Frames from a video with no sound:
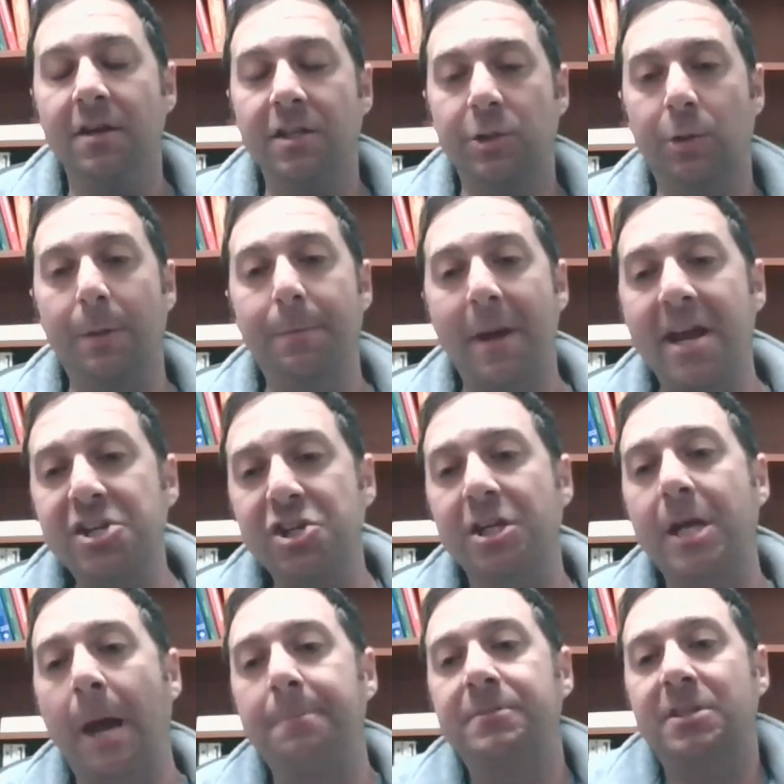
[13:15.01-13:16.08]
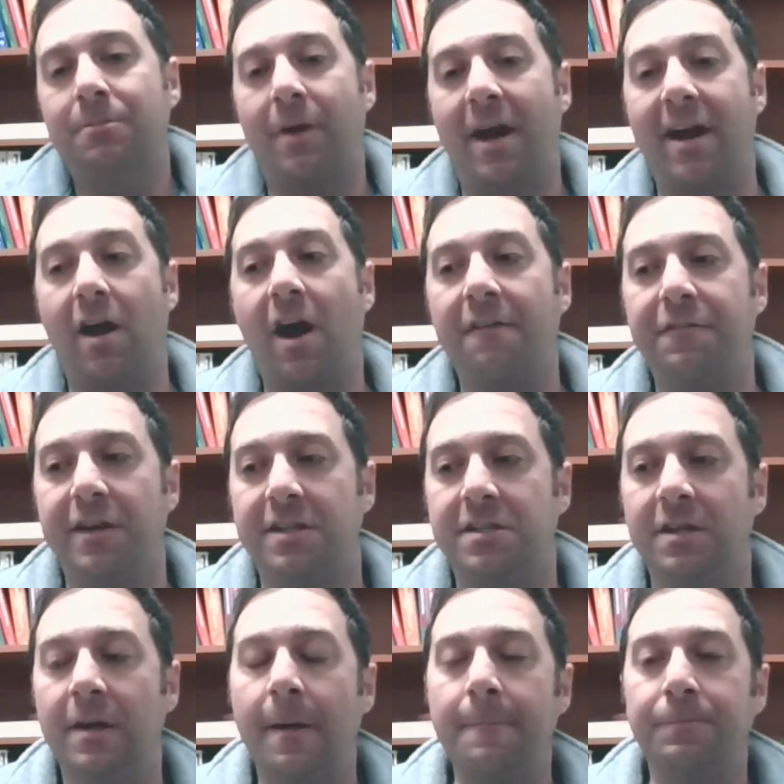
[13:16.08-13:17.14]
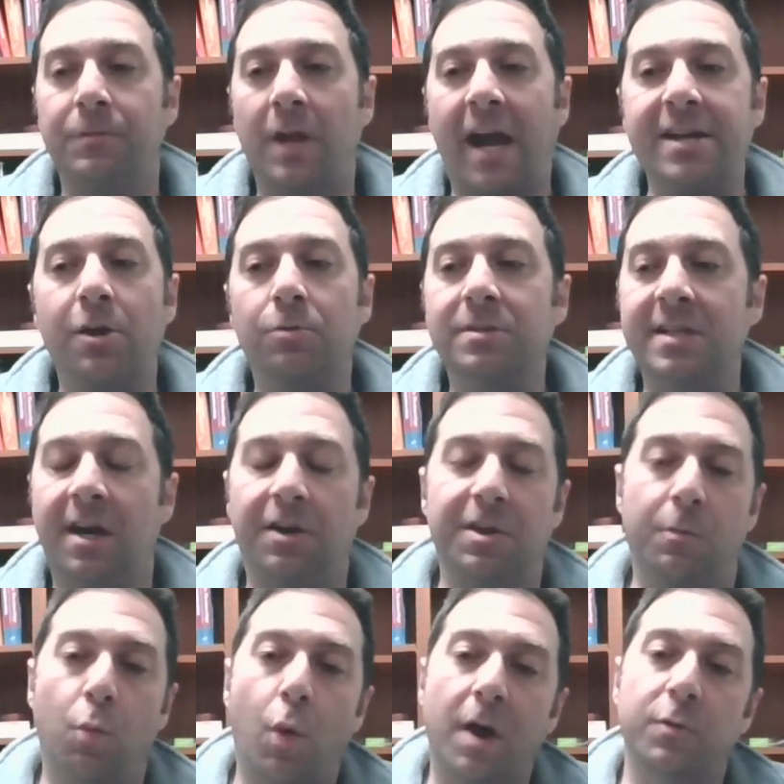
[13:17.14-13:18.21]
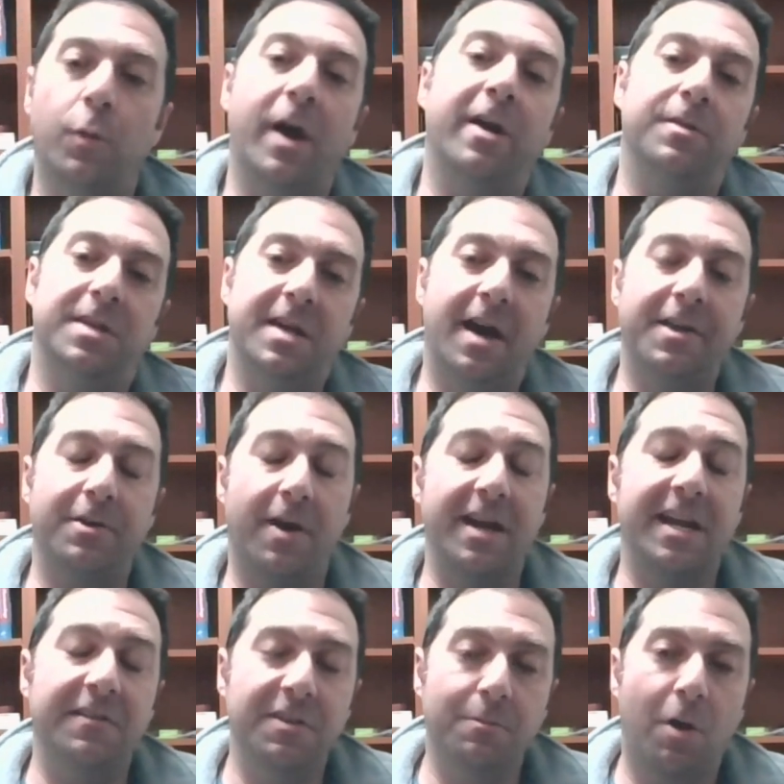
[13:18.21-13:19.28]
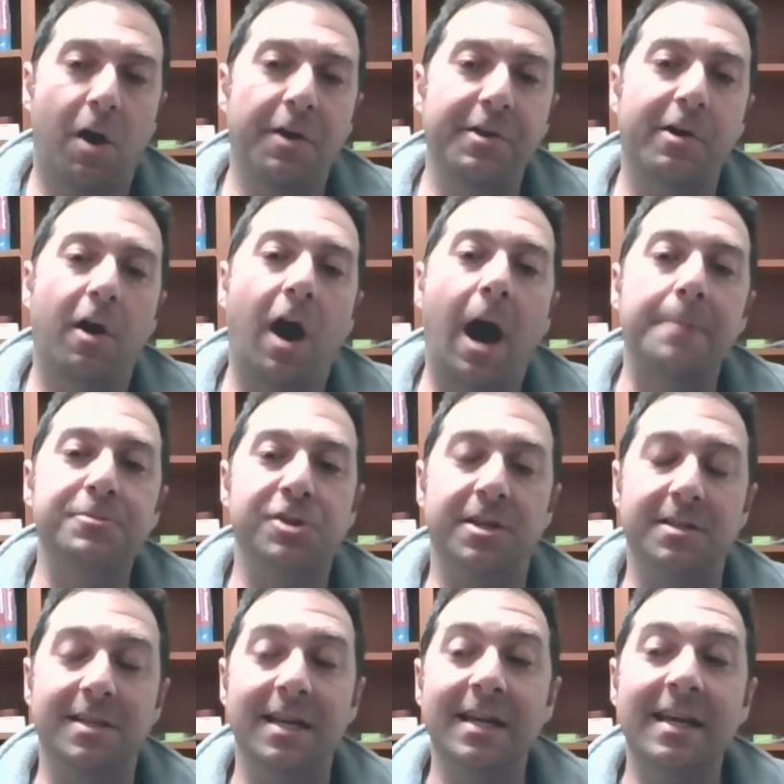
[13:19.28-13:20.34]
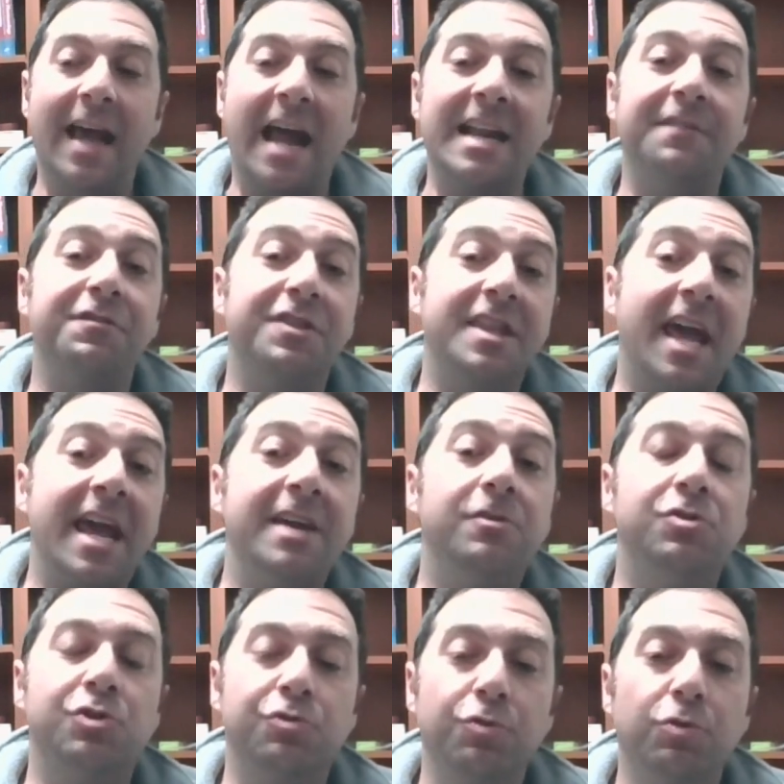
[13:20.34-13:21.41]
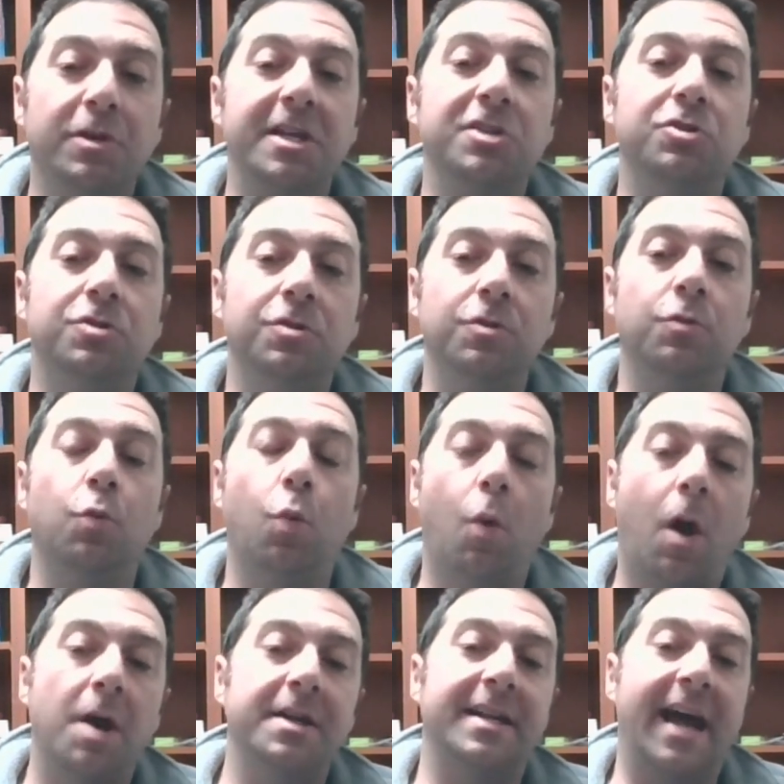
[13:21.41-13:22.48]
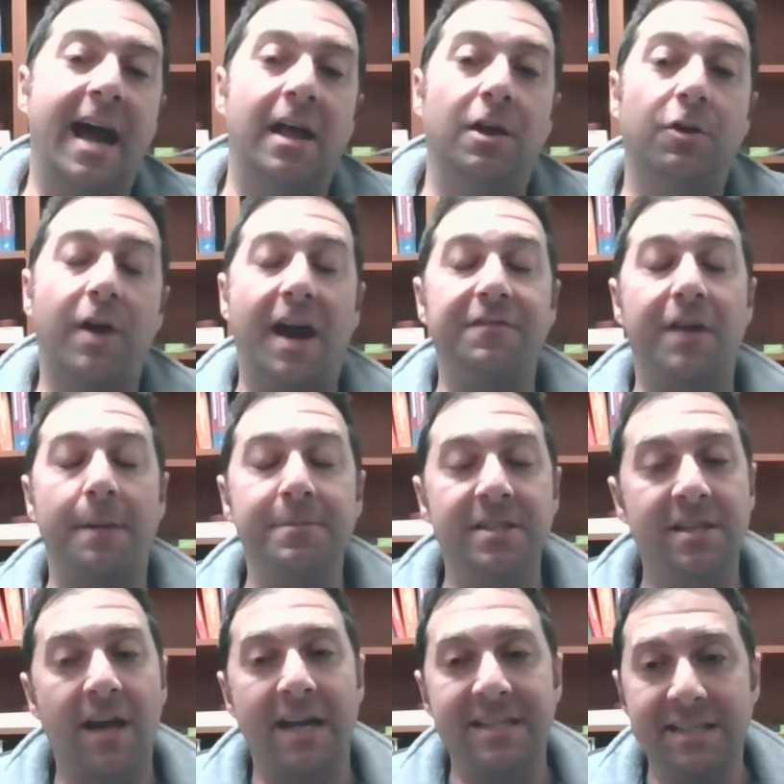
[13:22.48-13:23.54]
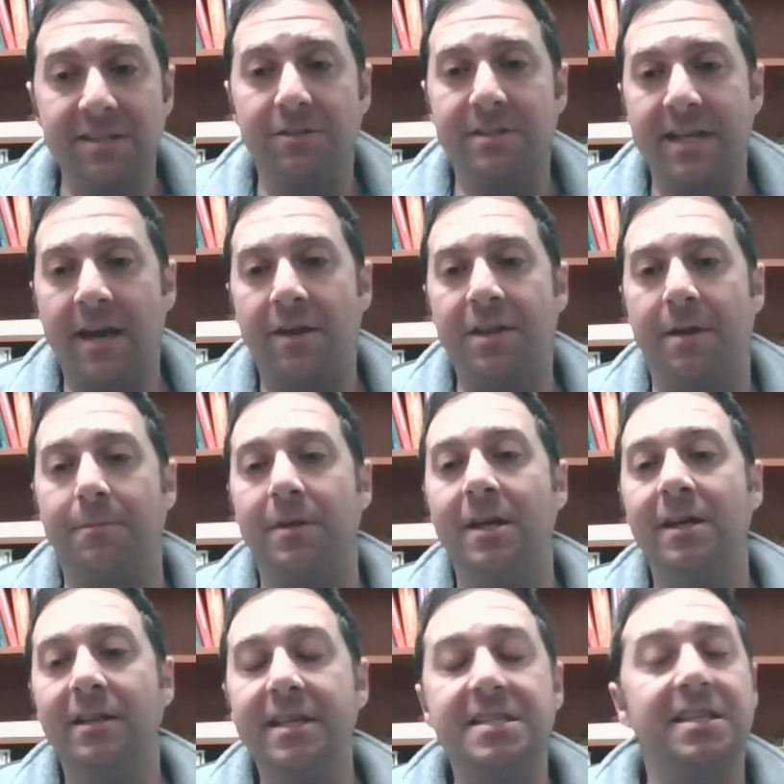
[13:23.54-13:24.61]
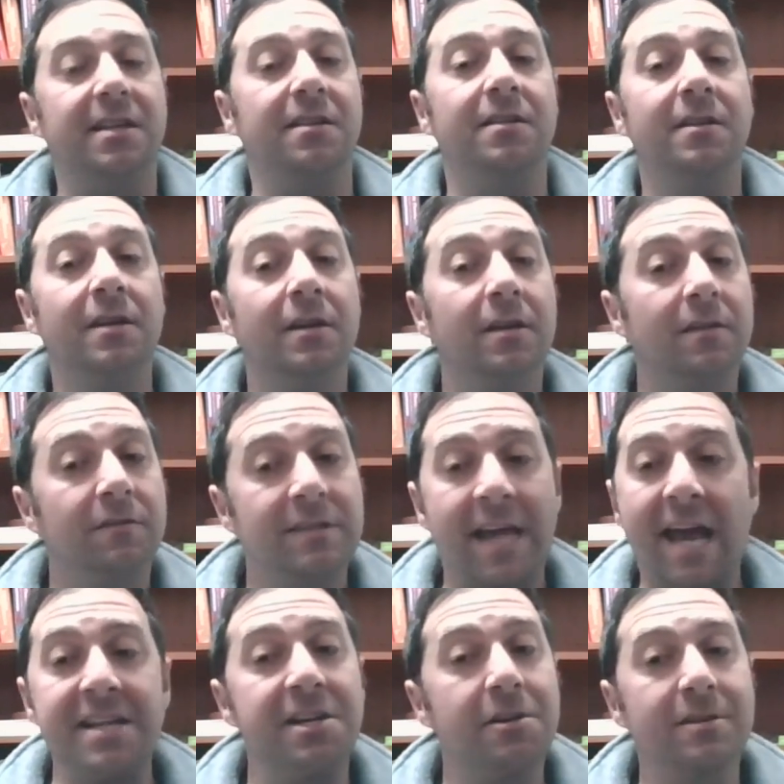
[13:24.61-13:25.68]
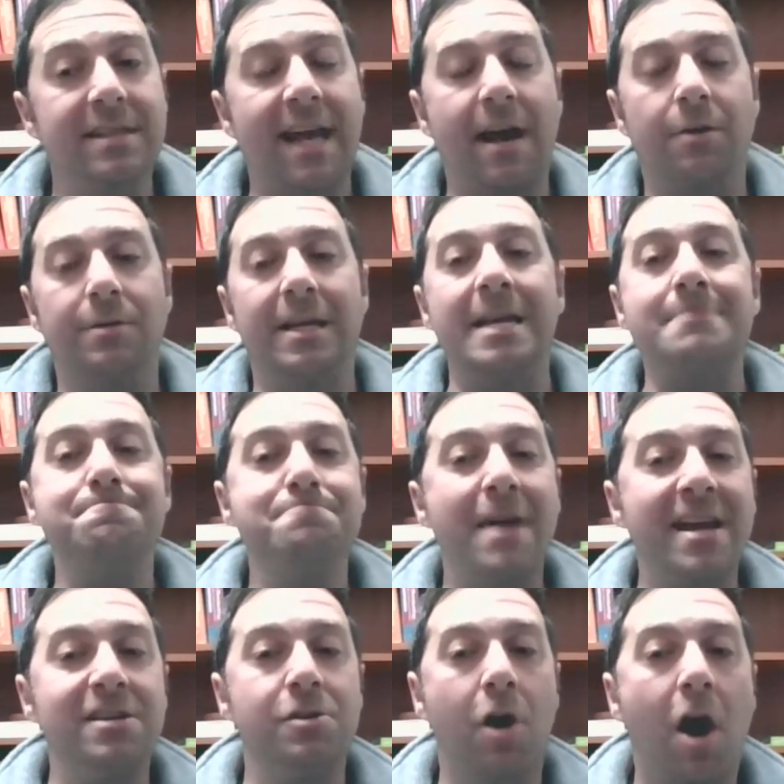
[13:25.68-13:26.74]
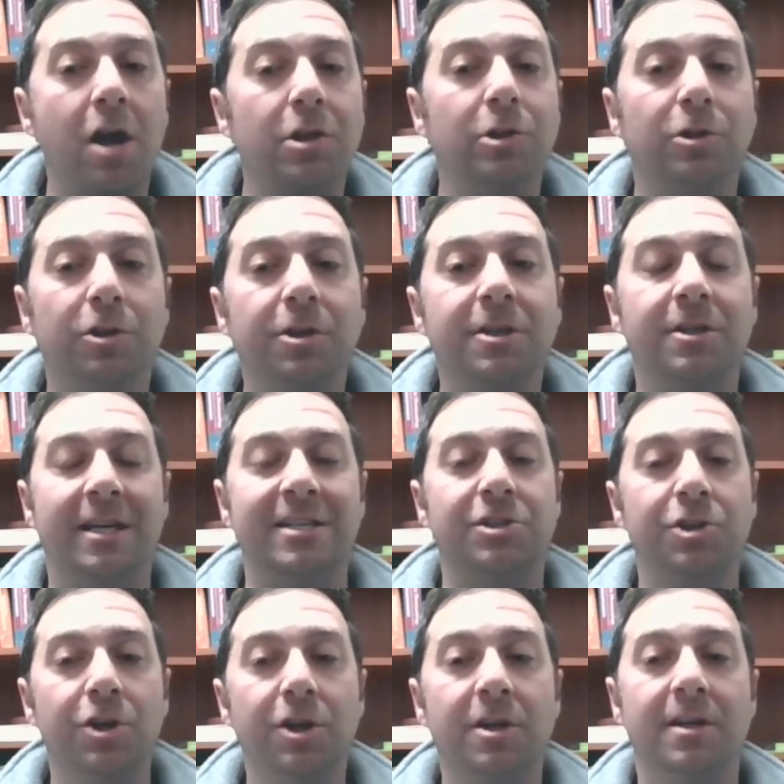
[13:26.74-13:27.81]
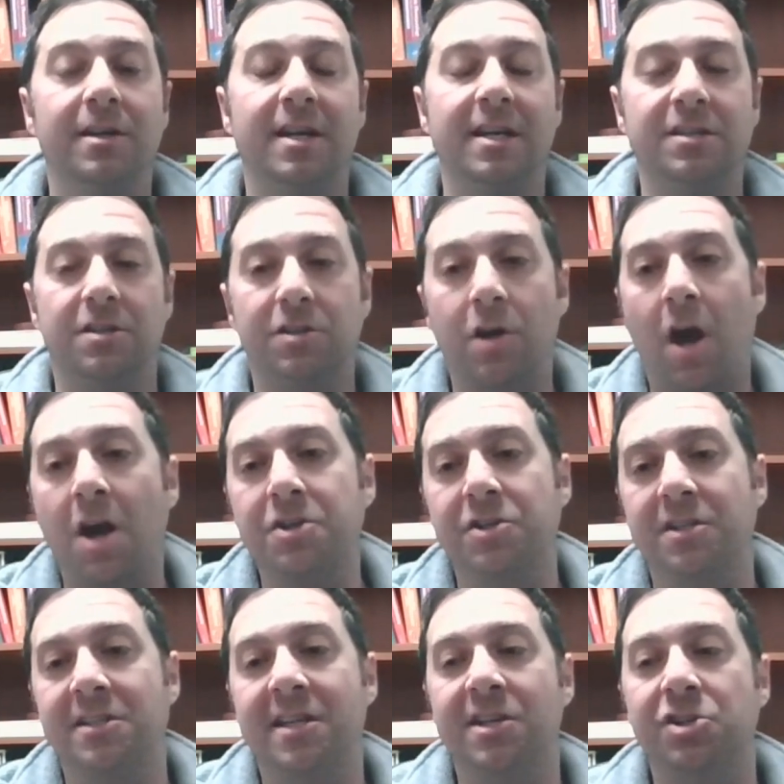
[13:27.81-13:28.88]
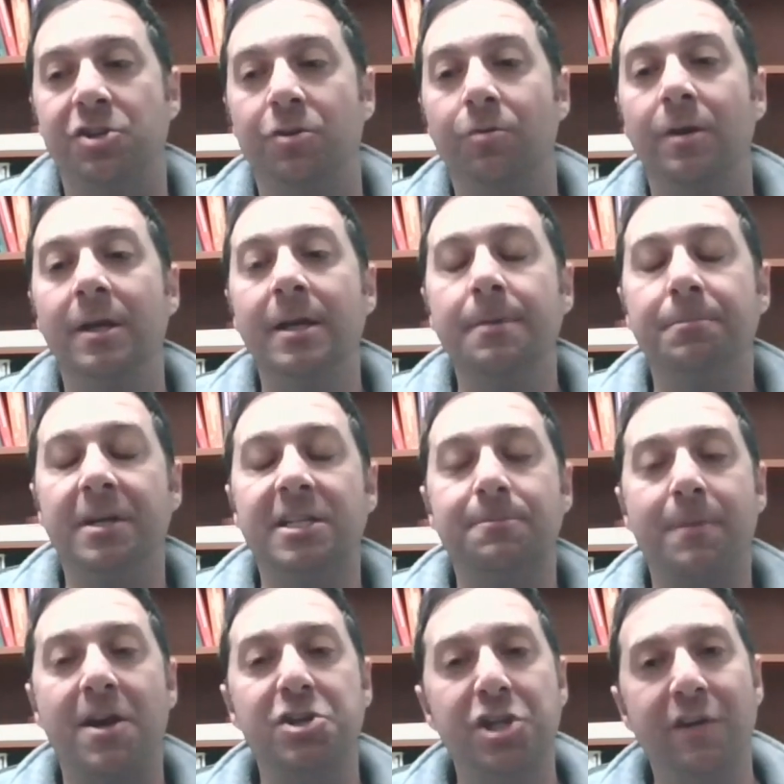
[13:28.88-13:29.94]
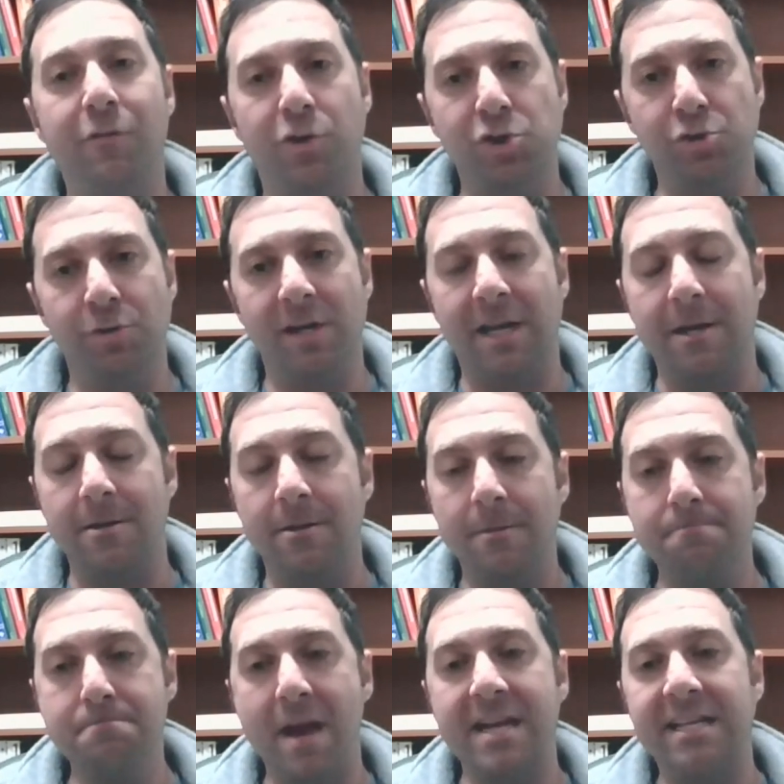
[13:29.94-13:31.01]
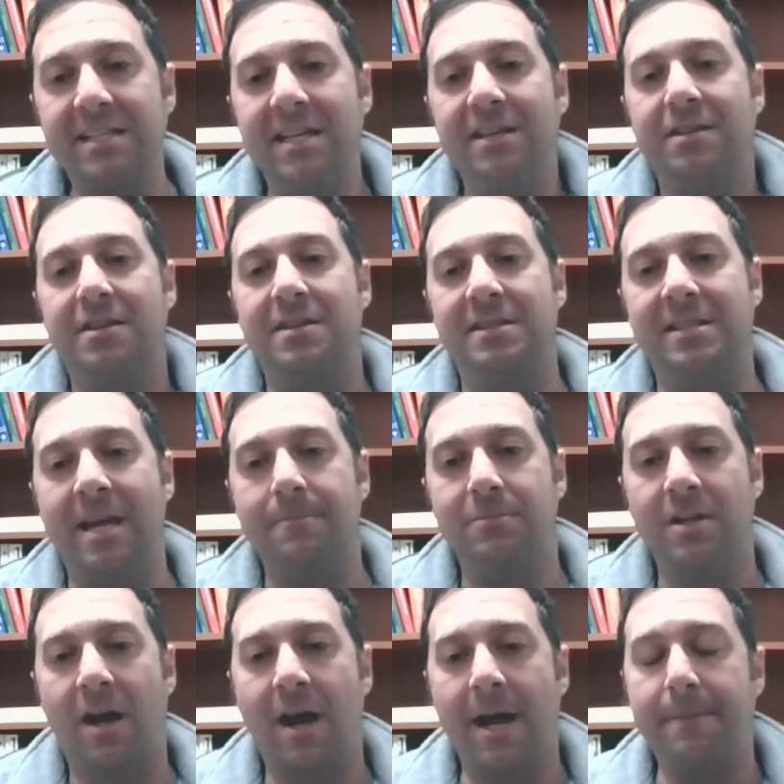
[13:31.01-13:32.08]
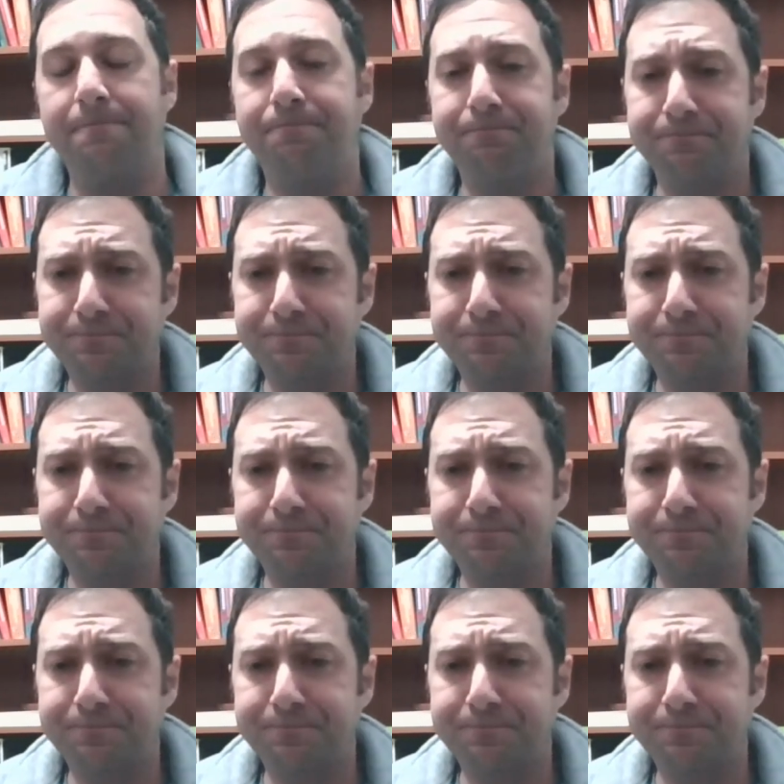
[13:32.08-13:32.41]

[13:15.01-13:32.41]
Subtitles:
So when a patient comes to my office, I don't tell them one way or the other. I give them all their options. And if they truly do want an allograft, I still tell them, listen, 10 years out, it may not look as good as autogenous tissue, but especially if we're treating many teeth at the same time,